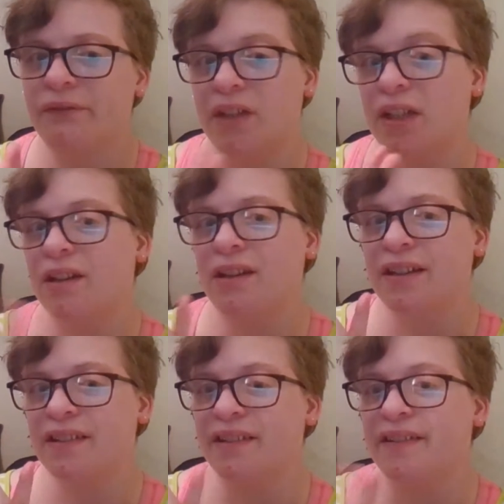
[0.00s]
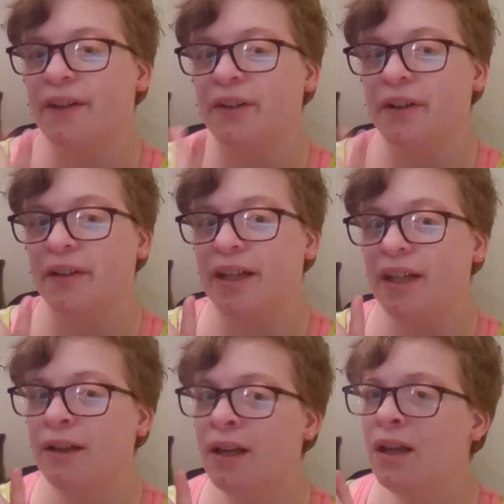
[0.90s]
then this is
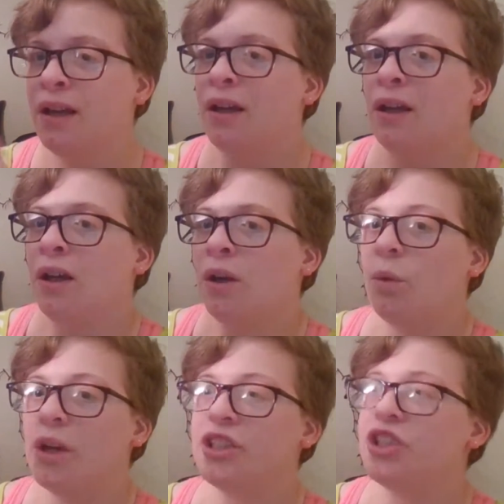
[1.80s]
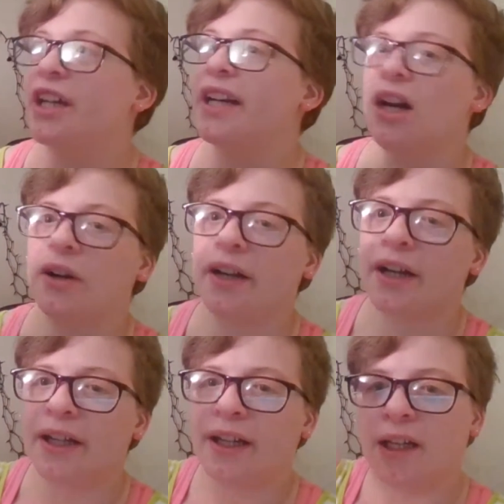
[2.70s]
definitely one to check out.
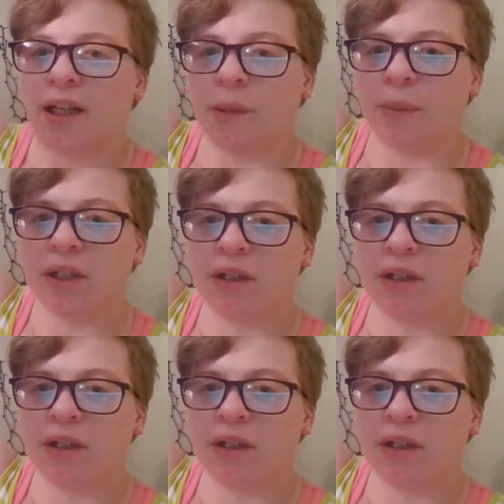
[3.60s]
I am